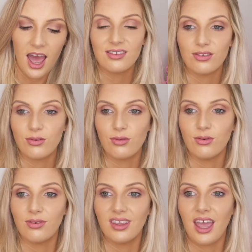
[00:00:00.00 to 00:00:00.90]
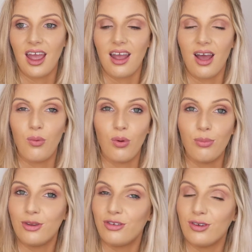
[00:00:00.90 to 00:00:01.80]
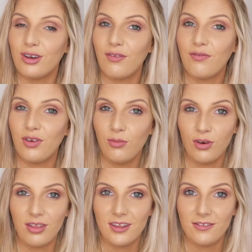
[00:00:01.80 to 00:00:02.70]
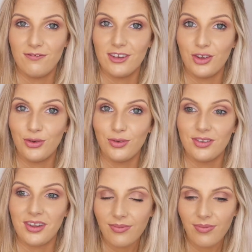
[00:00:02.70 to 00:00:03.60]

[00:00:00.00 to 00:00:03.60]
So yeah, I will be doing a few more of these videos.